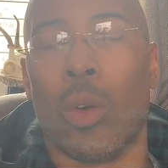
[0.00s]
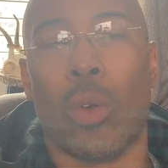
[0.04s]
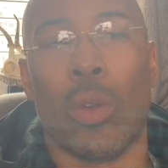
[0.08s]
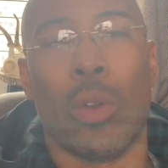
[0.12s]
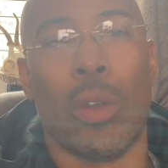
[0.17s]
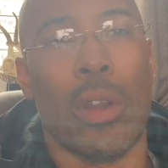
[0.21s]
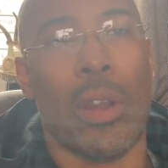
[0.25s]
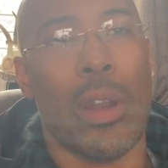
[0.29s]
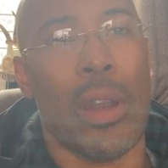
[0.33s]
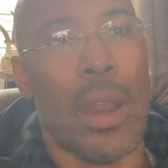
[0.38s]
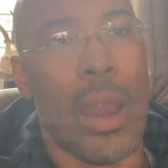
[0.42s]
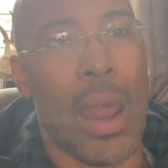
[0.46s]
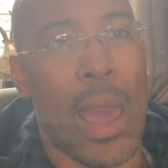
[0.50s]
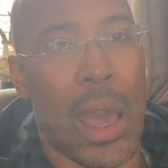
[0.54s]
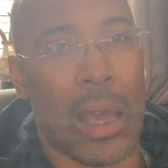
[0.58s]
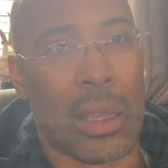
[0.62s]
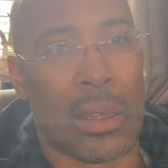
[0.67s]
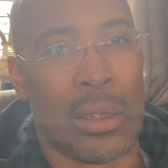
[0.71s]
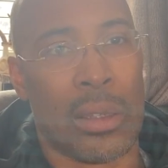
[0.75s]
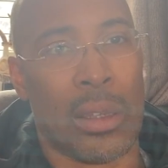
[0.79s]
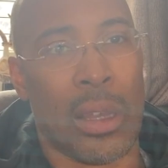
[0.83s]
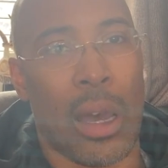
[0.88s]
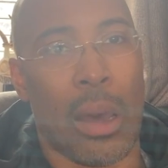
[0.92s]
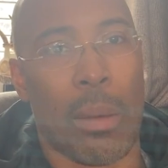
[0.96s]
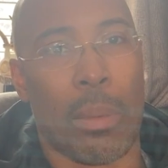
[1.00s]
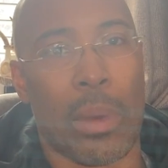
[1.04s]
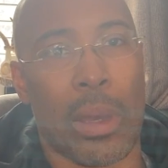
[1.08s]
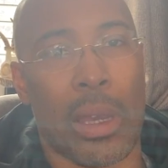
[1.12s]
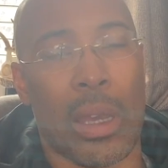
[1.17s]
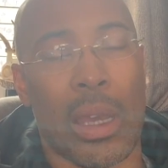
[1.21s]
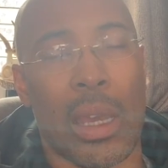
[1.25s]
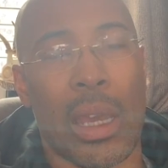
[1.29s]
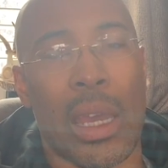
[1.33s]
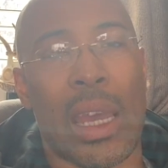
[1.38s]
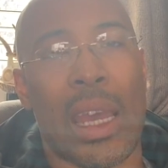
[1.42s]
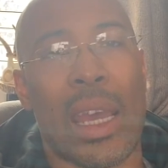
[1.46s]
Next up,
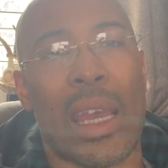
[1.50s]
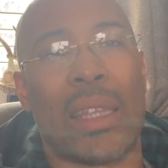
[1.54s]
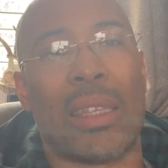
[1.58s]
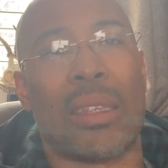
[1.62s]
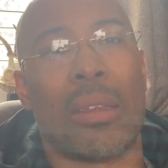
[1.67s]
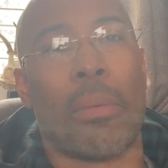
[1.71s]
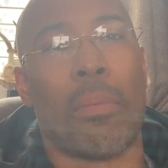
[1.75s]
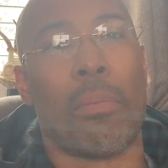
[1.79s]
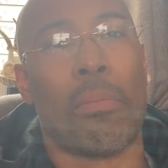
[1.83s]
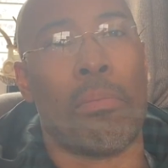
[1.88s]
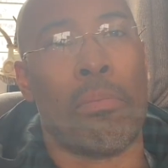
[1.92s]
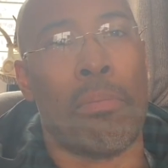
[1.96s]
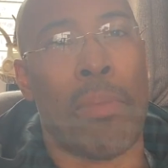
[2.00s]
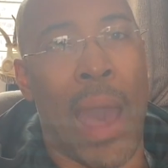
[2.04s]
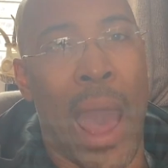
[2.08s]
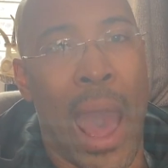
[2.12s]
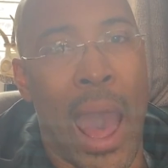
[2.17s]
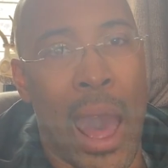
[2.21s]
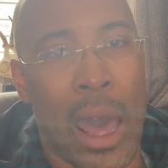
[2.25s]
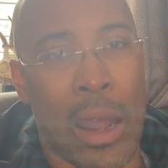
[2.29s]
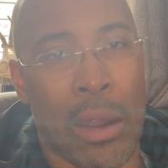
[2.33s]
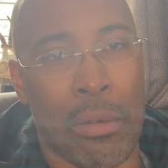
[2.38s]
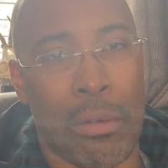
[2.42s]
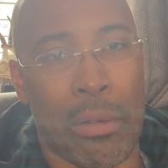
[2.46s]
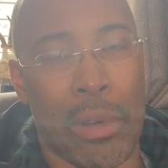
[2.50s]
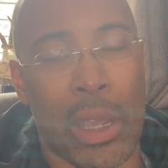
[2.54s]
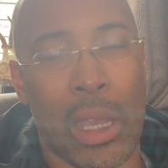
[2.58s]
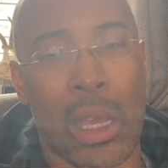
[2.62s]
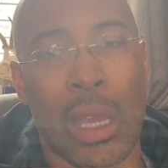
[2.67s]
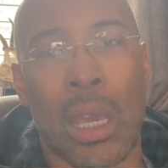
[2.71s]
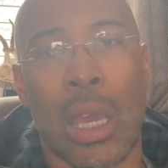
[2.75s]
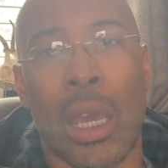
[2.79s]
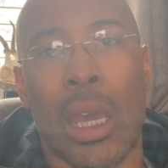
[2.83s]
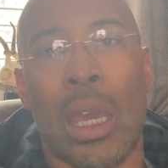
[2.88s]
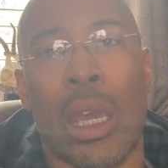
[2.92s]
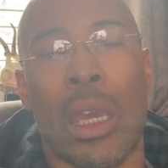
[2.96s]
it's battery.
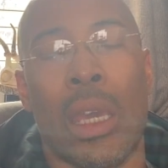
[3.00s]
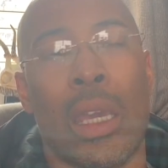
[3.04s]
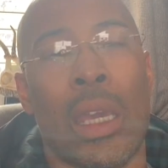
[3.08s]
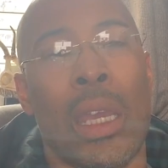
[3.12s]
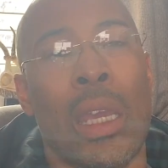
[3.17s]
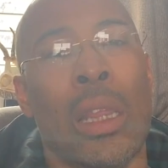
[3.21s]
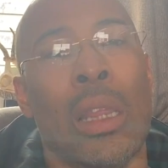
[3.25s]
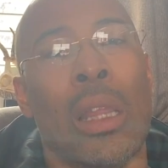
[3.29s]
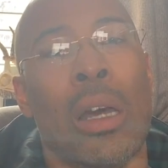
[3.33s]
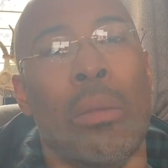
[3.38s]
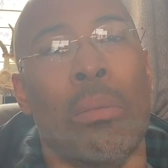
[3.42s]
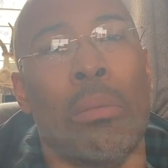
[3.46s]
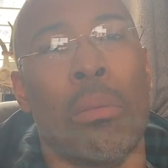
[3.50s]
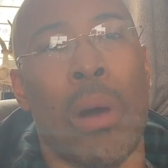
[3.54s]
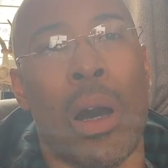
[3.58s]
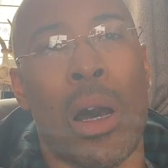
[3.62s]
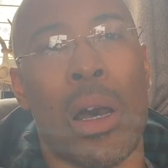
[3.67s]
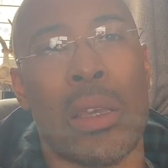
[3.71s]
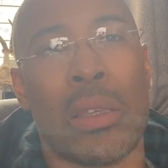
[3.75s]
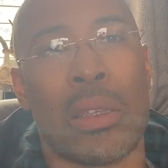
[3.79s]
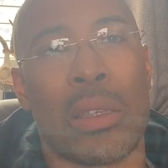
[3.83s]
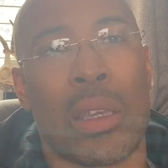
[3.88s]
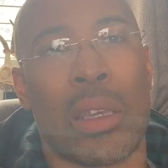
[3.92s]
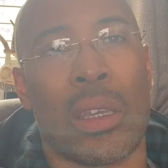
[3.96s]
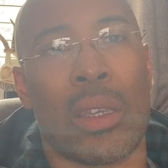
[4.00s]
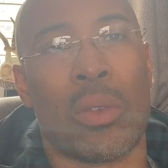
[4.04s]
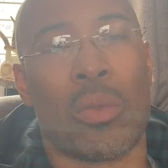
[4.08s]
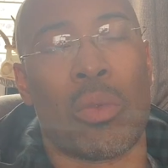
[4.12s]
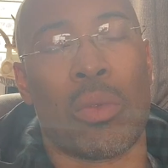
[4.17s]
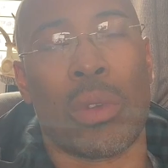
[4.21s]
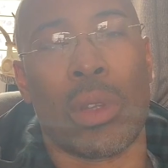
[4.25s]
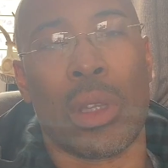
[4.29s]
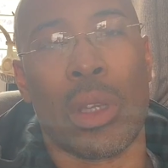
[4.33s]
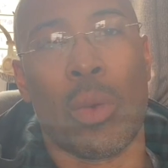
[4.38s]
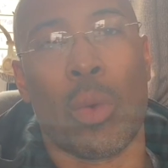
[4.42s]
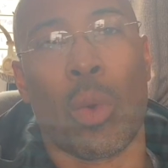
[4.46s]
Elon Musk is
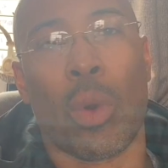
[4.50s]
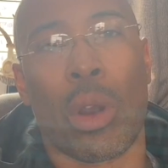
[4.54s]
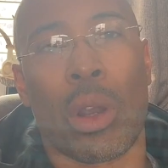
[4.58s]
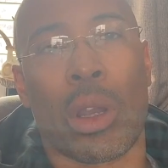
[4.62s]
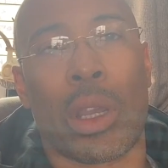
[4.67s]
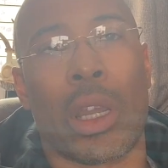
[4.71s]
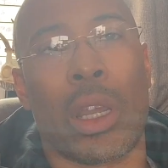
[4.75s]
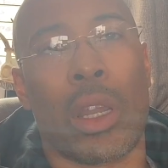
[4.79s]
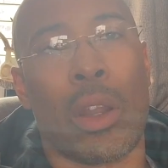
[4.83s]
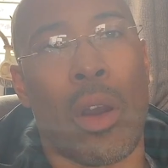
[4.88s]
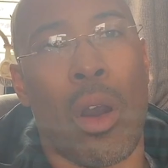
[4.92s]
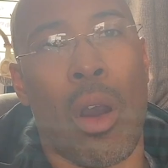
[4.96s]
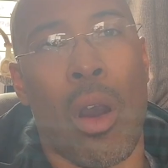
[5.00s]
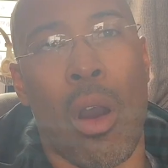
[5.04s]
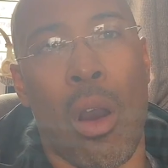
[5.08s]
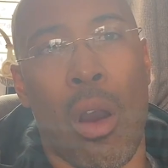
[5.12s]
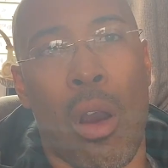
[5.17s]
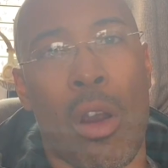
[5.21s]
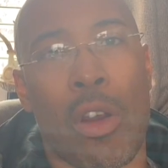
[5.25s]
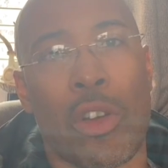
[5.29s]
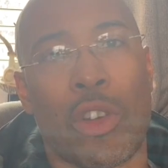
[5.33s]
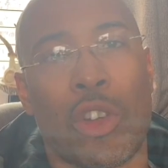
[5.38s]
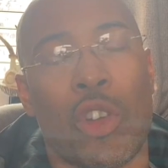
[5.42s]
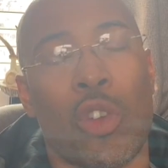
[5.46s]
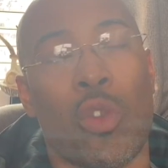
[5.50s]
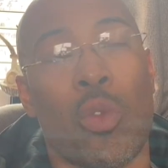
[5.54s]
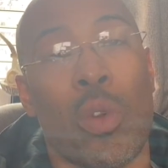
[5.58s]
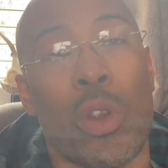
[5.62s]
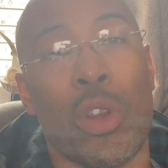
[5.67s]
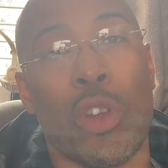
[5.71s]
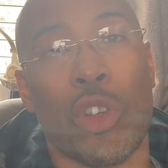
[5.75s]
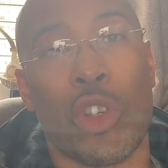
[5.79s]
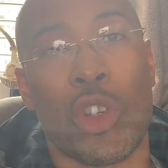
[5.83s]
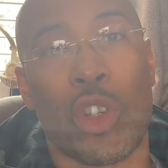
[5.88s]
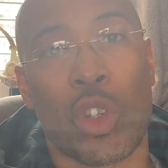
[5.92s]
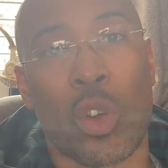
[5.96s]
really working hard to
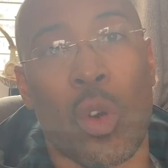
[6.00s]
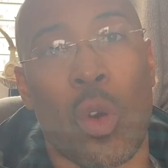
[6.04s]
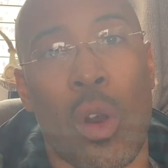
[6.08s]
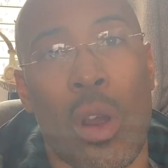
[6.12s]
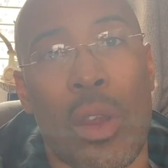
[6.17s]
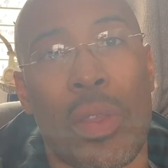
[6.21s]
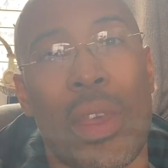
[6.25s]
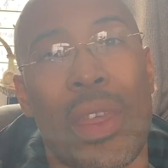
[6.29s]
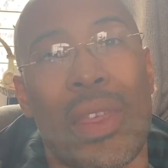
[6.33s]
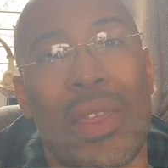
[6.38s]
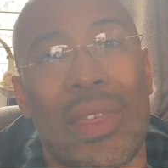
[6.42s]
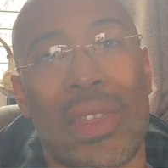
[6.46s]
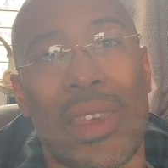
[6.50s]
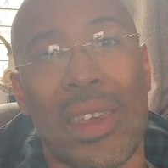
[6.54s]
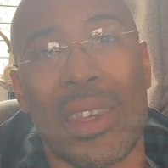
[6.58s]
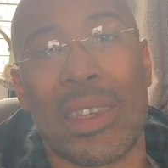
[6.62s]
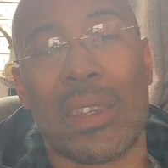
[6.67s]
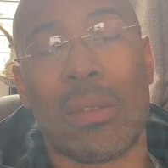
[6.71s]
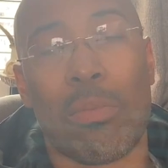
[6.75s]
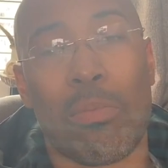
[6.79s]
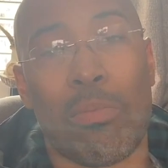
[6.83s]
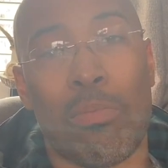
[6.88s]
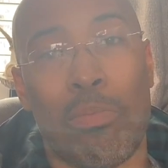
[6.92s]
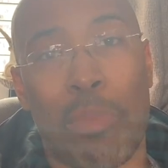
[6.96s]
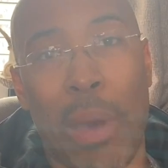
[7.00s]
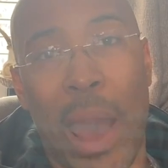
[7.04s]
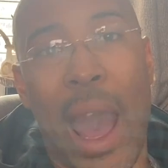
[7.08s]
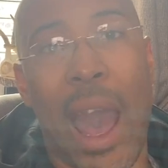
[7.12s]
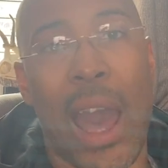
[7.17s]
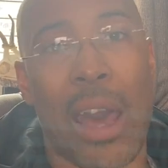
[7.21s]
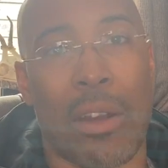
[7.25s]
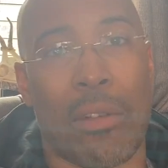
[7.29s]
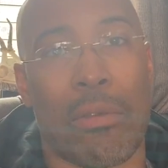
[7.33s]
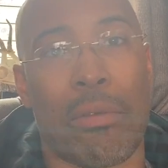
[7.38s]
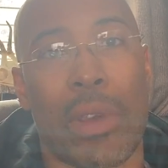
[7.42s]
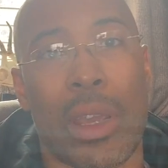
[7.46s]
ensure that this
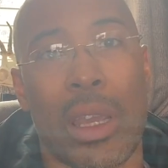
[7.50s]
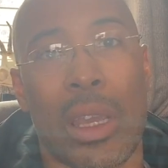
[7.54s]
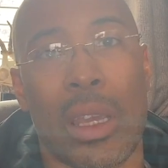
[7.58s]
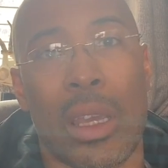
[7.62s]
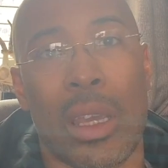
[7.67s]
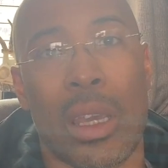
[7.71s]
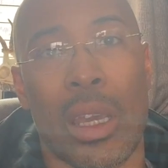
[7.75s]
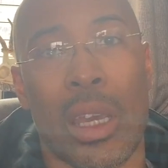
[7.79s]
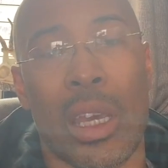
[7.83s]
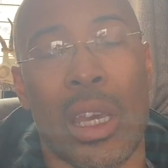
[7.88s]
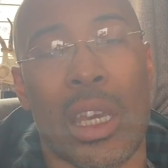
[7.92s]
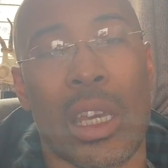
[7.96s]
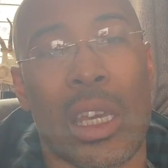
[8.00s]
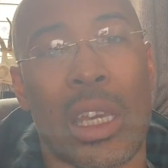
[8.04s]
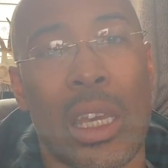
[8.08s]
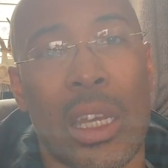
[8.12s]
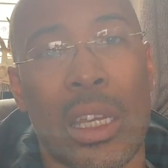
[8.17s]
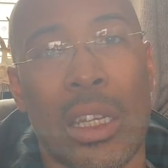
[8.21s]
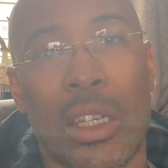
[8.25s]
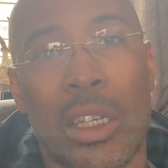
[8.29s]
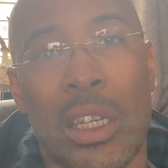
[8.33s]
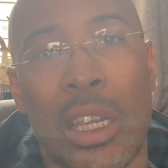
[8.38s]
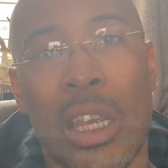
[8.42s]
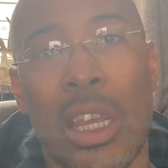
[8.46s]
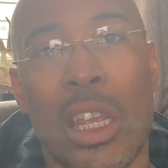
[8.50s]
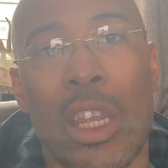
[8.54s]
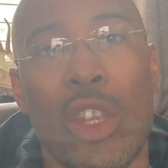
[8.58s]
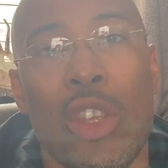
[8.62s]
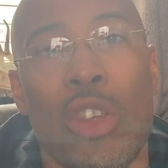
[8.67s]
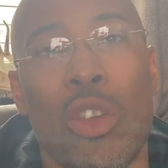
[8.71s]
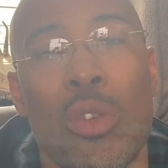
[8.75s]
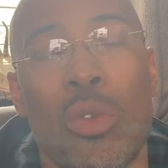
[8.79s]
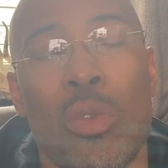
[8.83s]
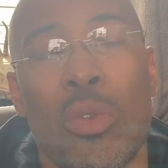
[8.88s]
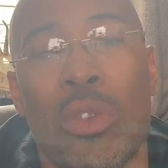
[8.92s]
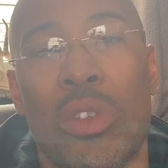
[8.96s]
battery
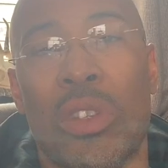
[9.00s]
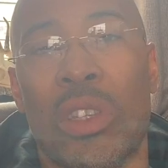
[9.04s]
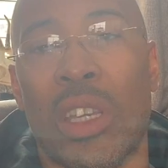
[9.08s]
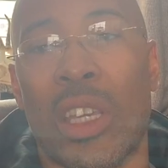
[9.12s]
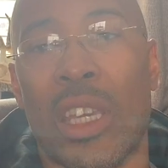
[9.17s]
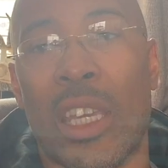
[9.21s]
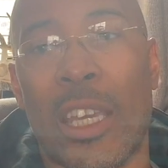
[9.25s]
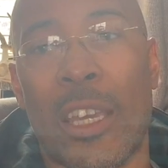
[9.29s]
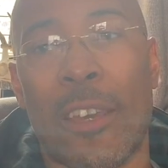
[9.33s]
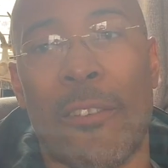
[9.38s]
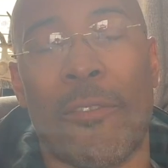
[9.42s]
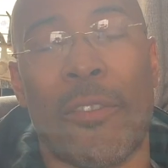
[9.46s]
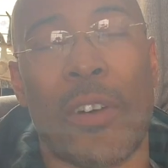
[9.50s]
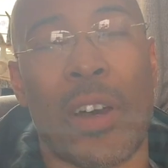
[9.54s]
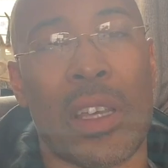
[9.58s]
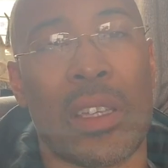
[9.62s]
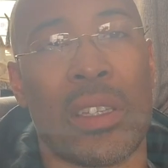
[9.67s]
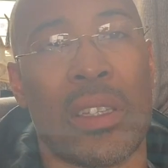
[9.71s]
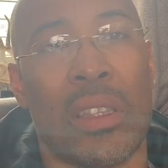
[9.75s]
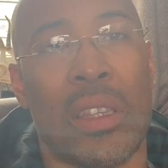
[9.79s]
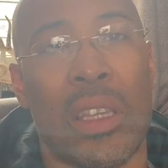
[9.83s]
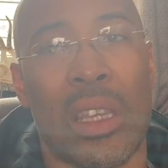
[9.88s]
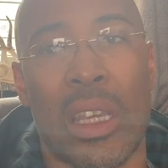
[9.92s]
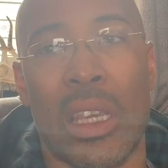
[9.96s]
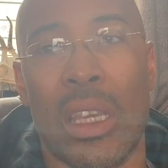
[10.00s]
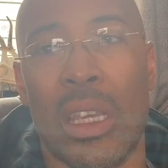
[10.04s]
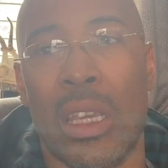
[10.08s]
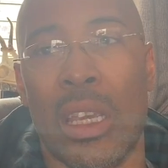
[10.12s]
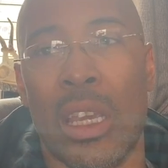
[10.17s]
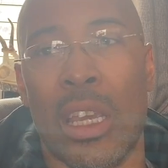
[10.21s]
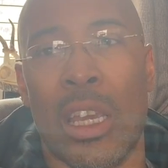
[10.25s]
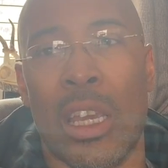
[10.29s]
continues to give us the